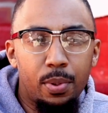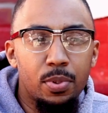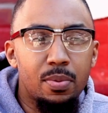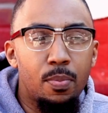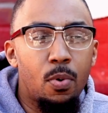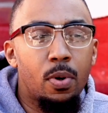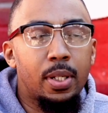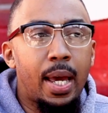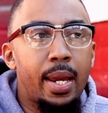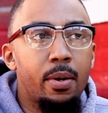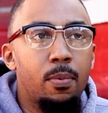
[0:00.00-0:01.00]
It was more
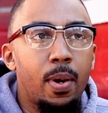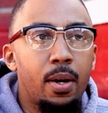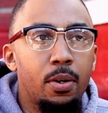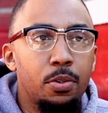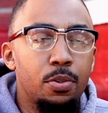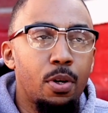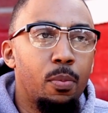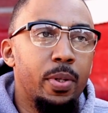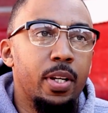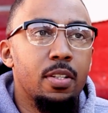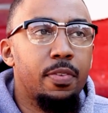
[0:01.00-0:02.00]
like, well,
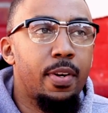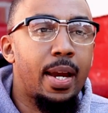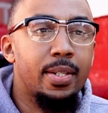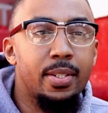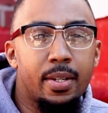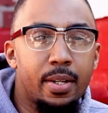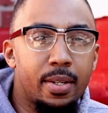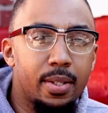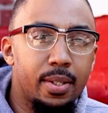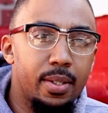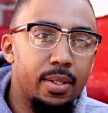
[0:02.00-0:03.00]
because of your
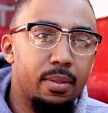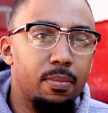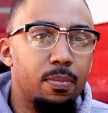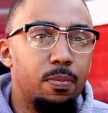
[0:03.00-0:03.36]
identity,